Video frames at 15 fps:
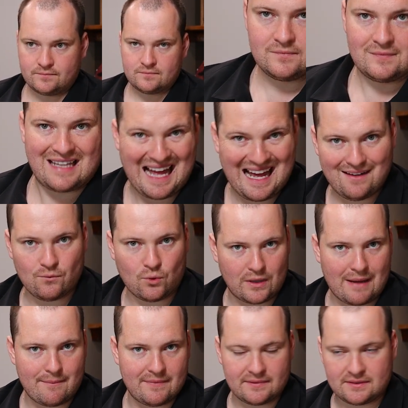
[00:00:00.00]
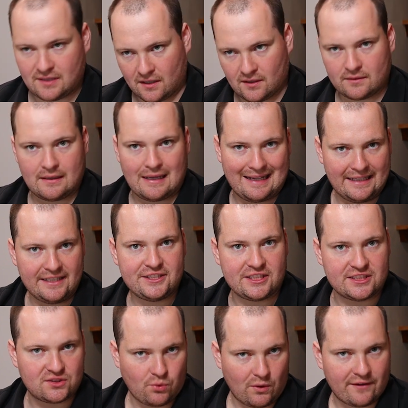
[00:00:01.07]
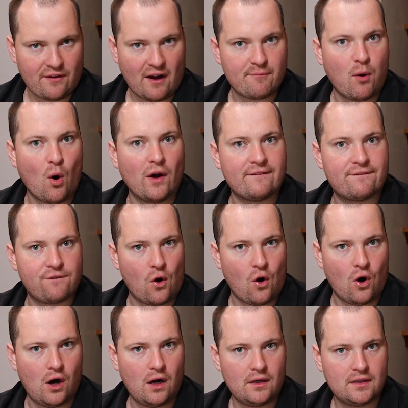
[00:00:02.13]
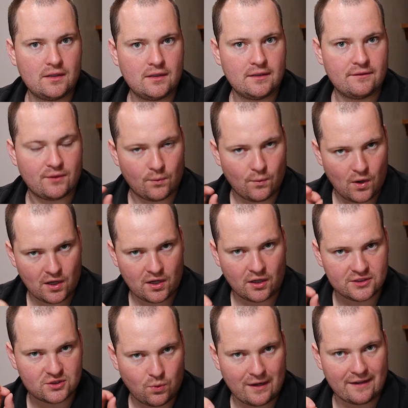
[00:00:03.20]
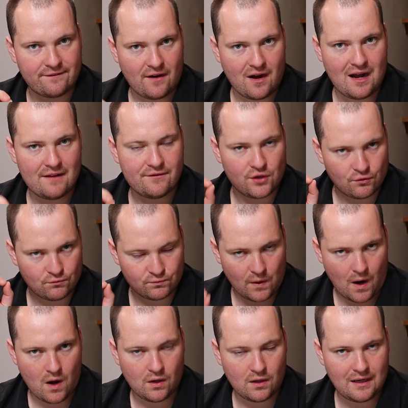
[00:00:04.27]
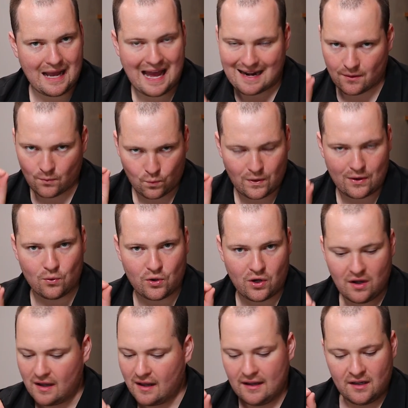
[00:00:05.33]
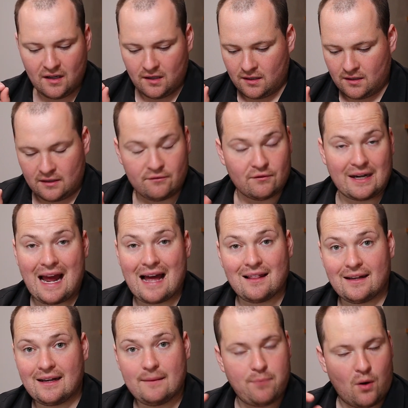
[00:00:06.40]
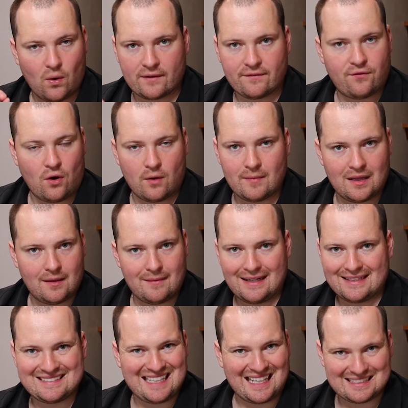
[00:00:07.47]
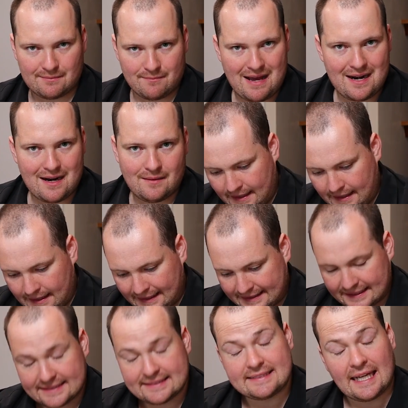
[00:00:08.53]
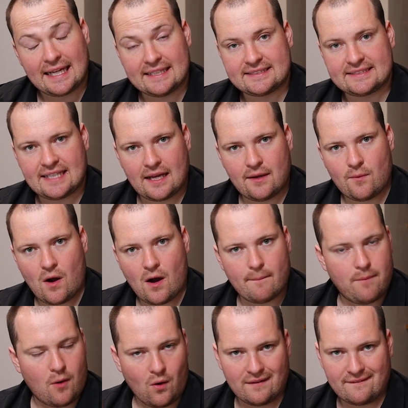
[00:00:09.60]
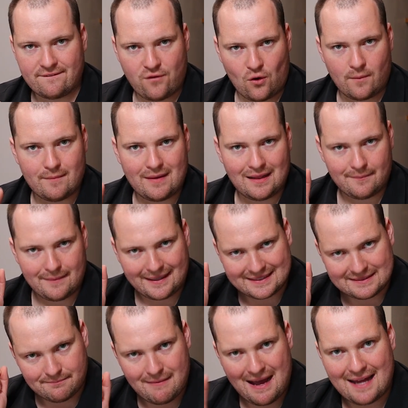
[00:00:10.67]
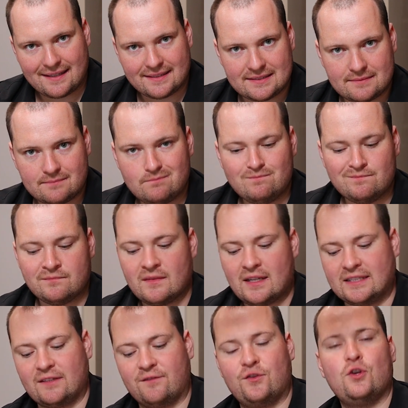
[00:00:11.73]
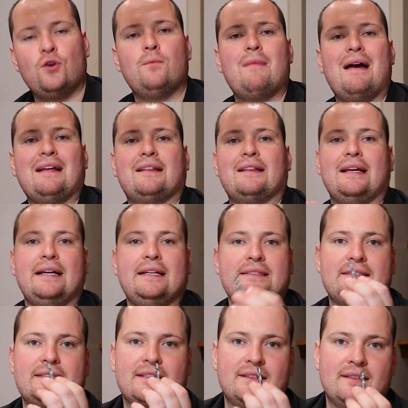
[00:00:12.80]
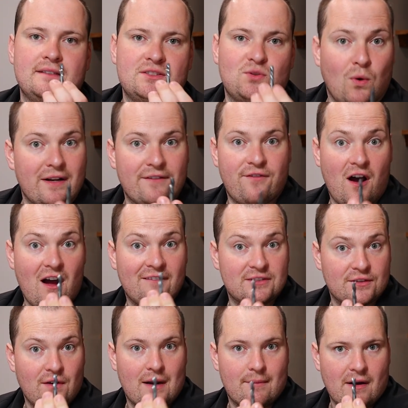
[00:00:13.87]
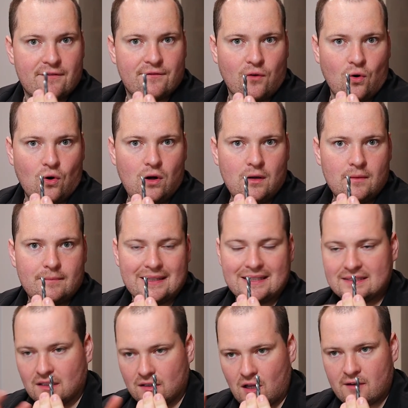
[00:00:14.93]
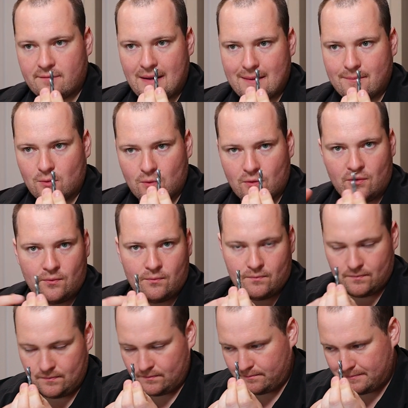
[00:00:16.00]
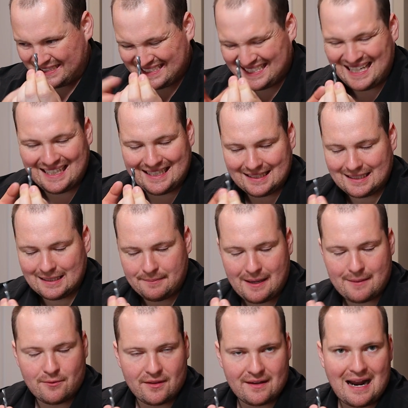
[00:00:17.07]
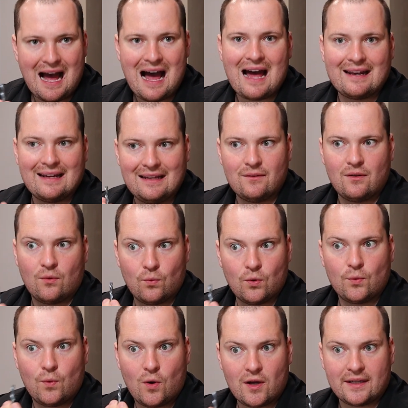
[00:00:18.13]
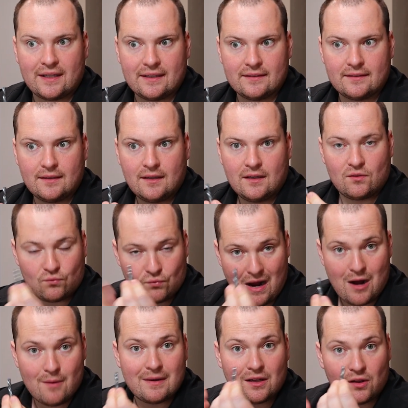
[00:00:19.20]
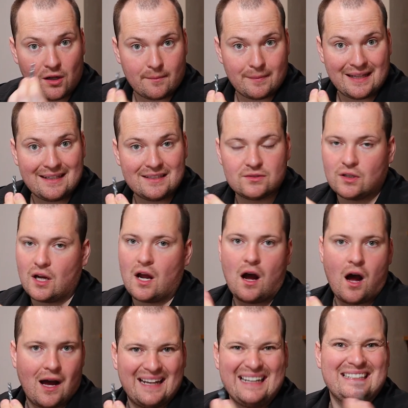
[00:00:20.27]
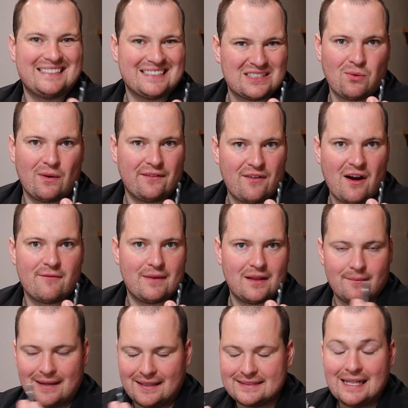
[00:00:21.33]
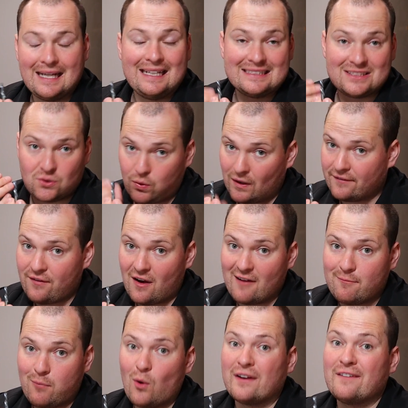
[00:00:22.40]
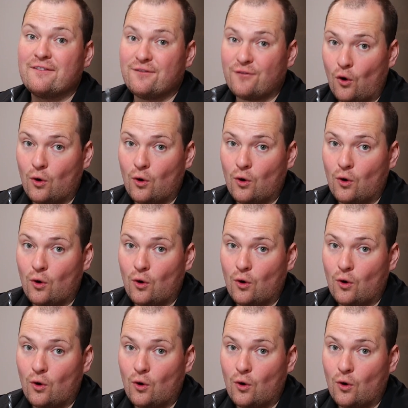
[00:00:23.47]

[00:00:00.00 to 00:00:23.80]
That will get me, so an inch is 25.4. If you work on 25, you're wrong, and it will, in reality, 0.4 millimeters doesn't matter. In the CNC world, 0.4 millimeters matters. Because if you make this 25 divided by 4, because a lot of people, particularly people that aren't in the woodworking realm, and a lot of beginners will go, oh, an inch is 25 millimeters. It's 25.4